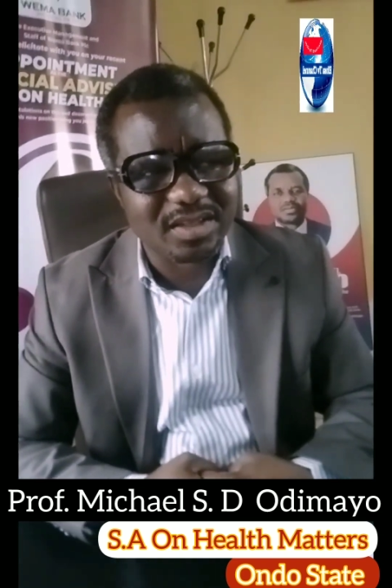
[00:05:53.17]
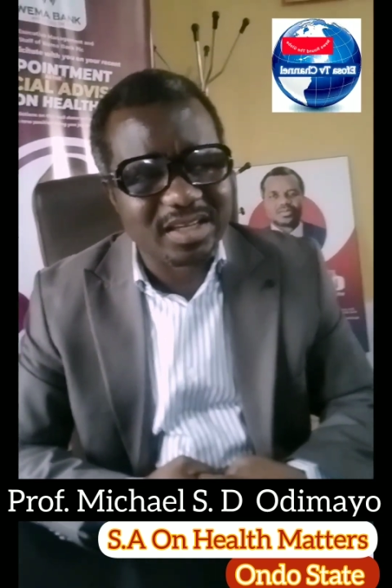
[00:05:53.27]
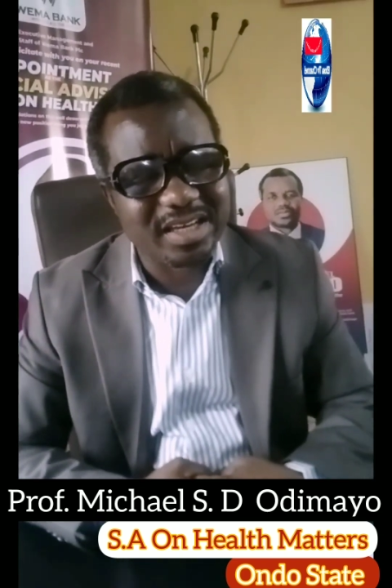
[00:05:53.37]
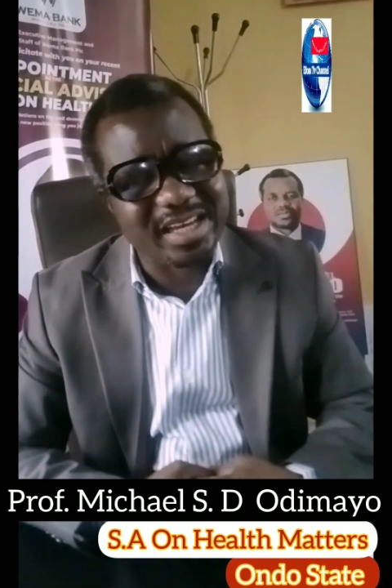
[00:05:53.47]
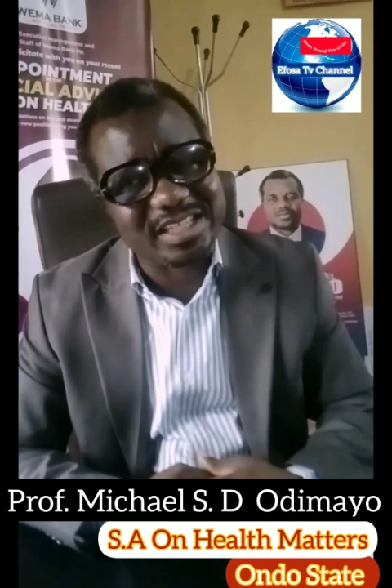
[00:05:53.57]

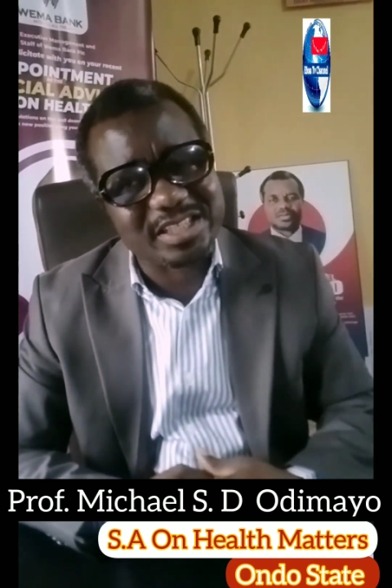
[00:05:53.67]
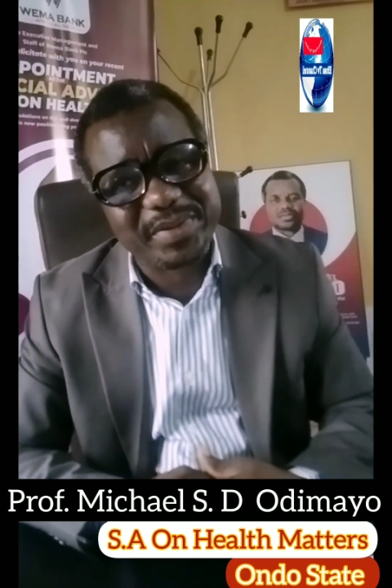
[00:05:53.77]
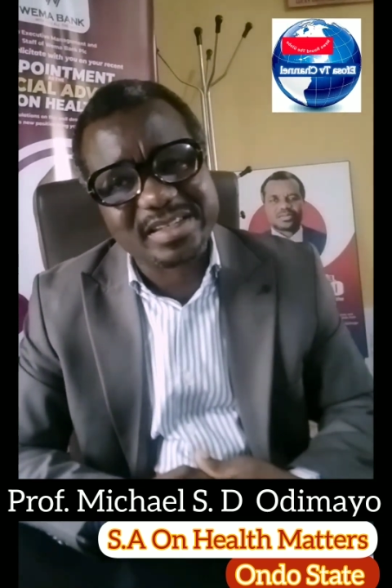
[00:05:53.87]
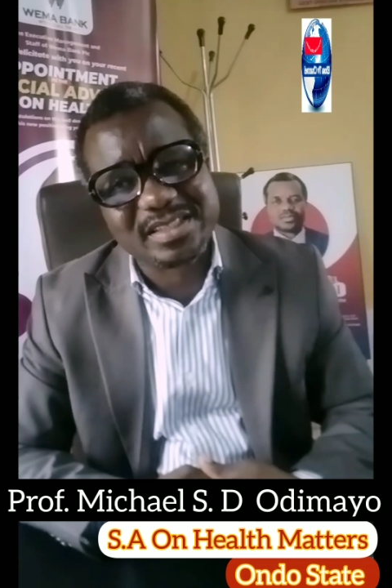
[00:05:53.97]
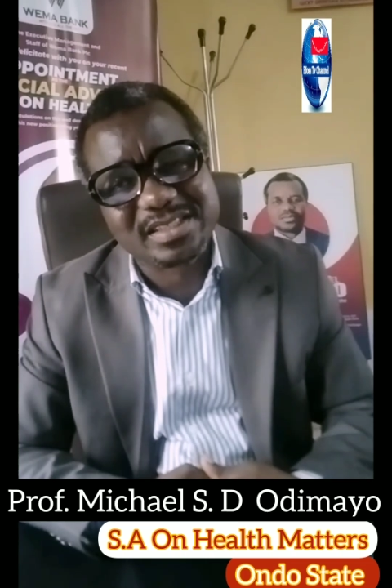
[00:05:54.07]

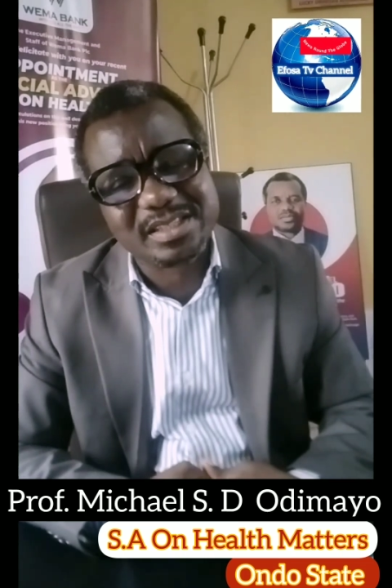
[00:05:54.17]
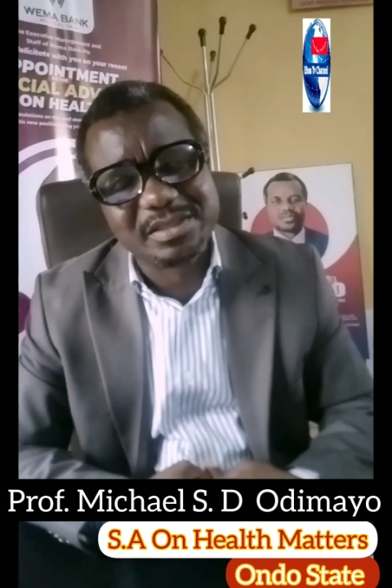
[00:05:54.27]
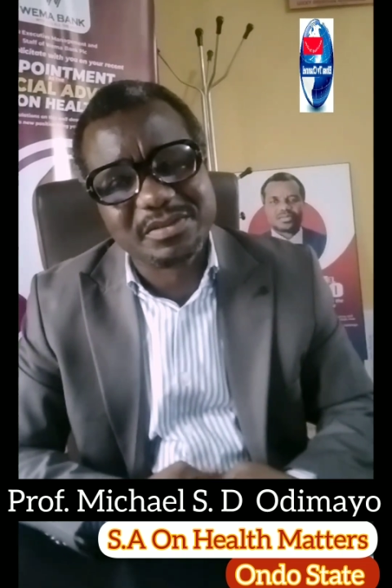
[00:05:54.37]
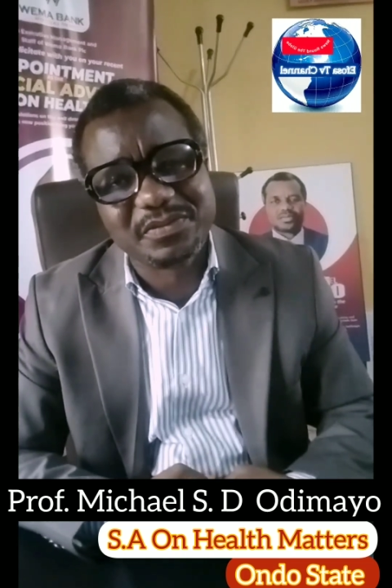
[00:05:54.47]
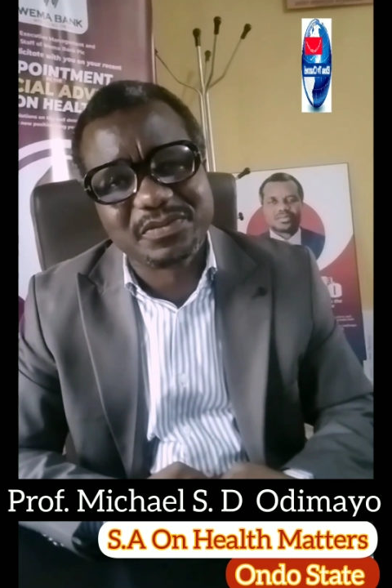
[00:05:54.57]
Expensive?
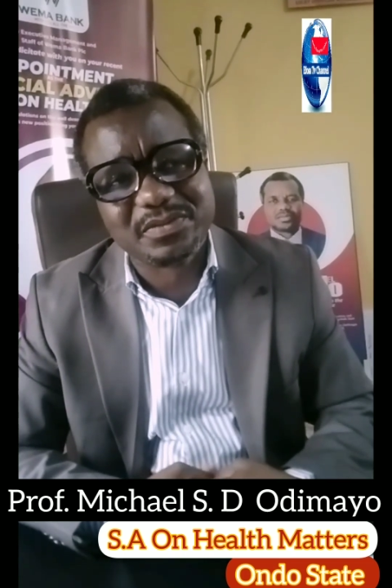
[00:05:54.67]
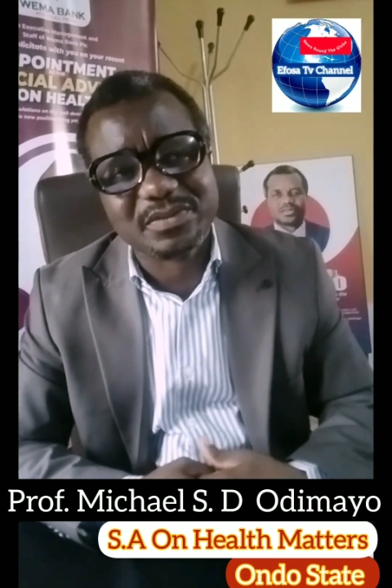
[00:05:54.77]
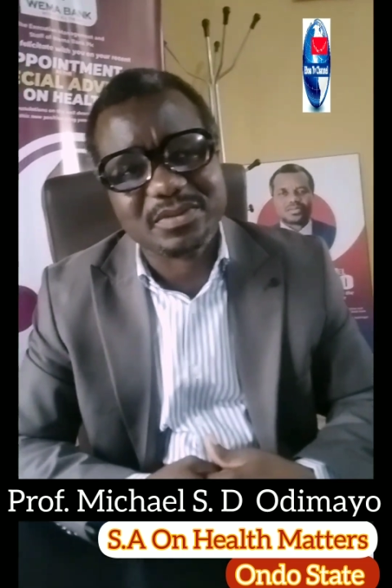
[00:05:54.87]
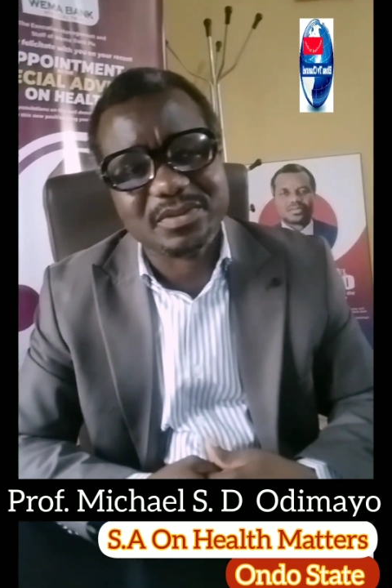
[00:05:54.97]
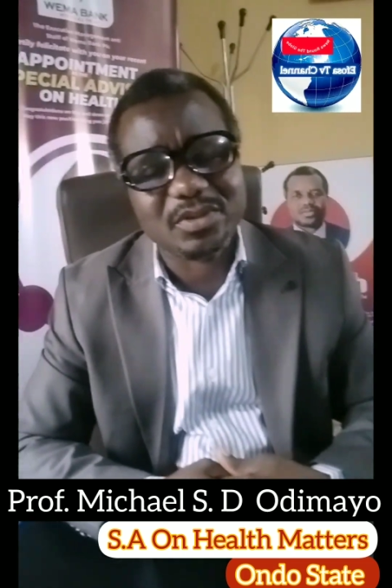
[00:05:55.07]

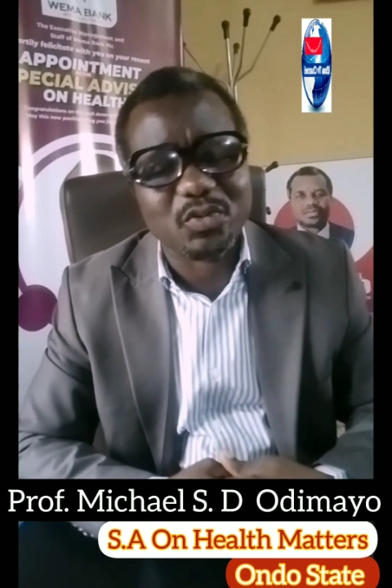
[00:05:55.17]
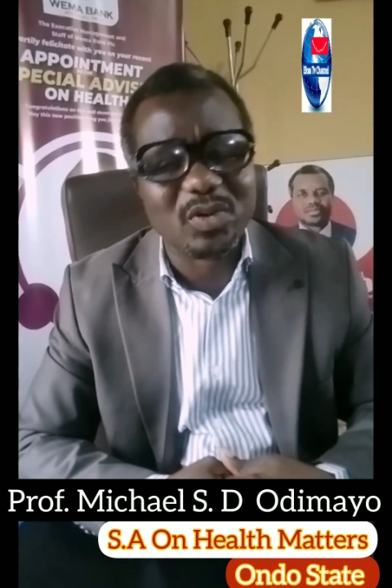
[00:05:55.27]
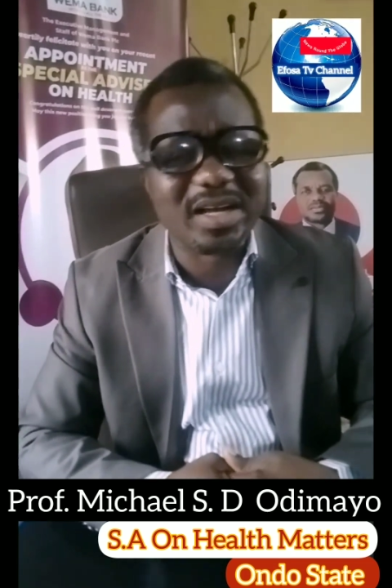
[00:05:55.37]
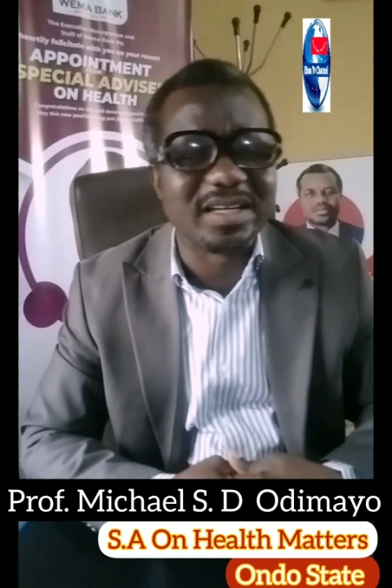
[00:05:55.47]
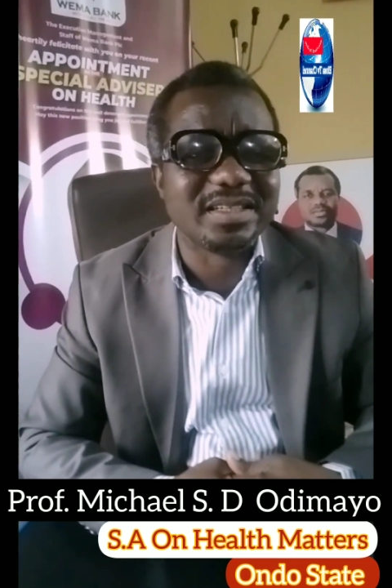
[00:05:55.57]

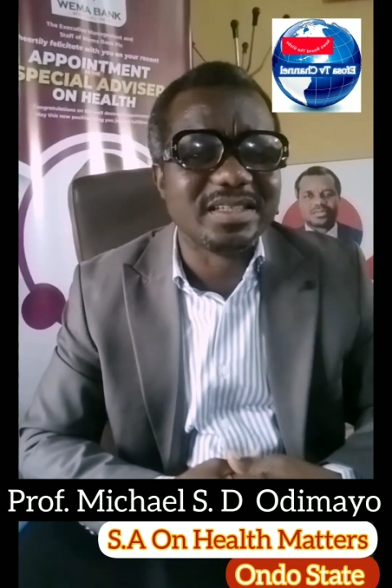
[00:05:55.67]
Well,